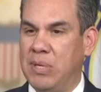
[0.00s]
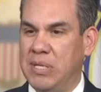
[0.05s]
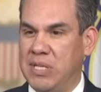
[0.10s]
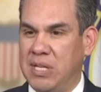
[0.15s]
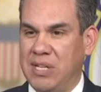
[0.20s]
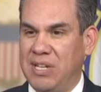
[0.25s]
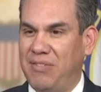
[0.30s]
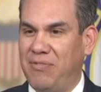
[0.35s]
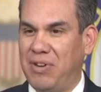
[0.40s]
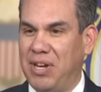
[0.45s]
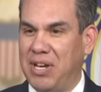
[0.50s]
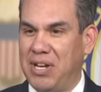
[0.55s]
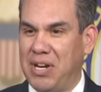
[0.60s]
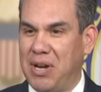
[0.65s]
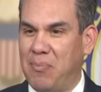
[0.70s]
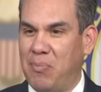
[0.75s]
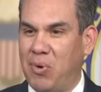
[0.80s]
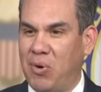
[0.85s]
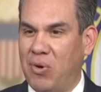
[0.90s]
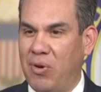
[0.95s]
a significant
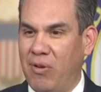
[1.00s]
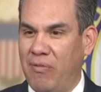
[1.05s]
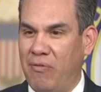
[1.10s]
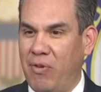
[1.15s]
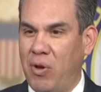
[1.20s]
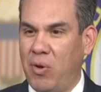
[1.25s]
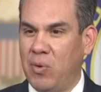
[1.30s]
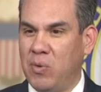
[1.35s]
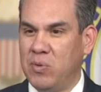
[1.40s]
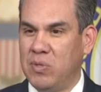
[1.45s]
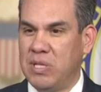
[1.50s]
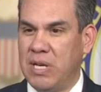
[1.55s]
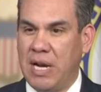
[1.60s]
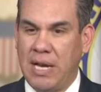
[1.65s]
number of votes.